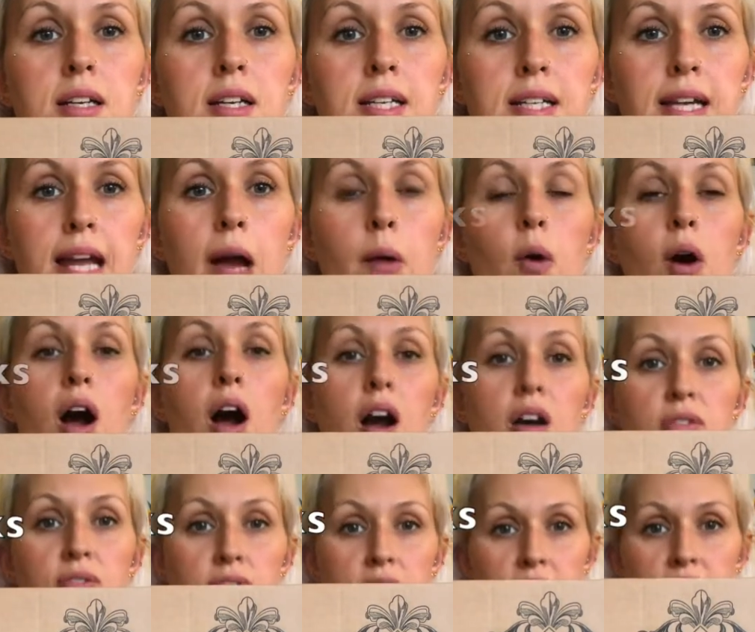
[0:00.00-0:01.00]
Now, I
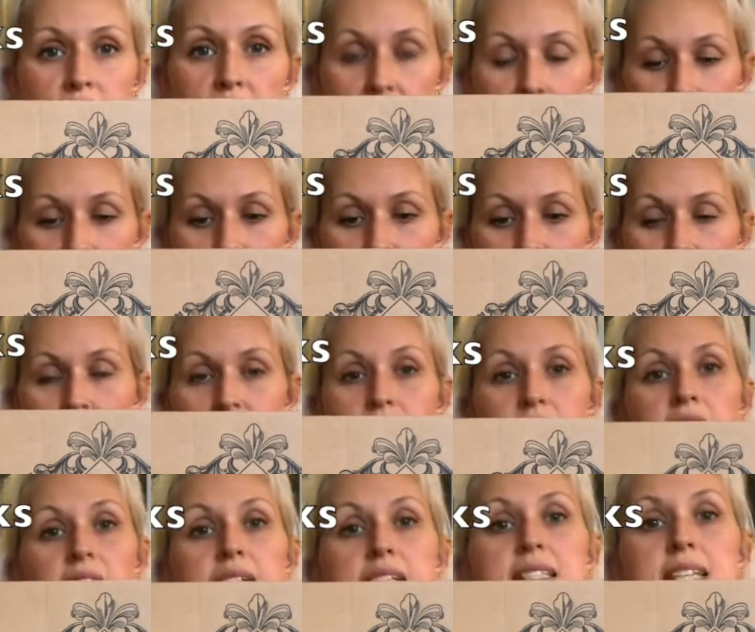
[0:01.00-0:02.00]
think this is a
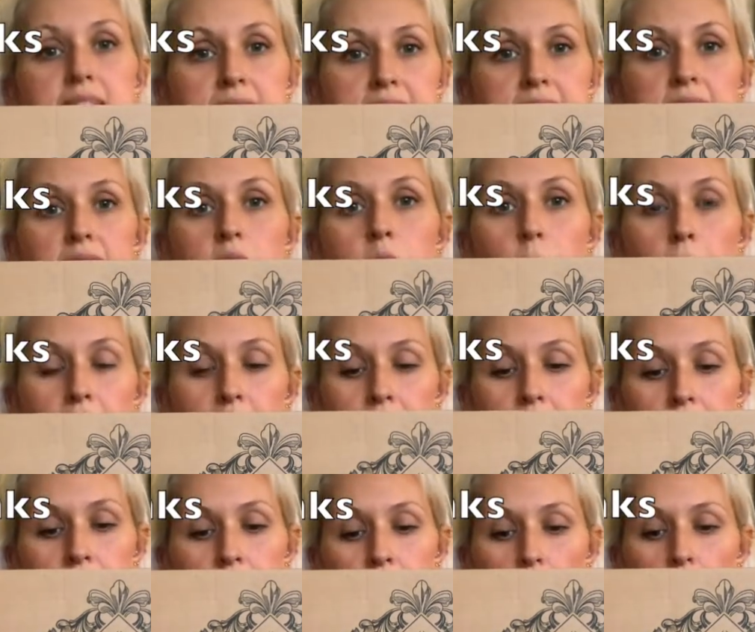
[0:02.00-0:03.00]
fantastic way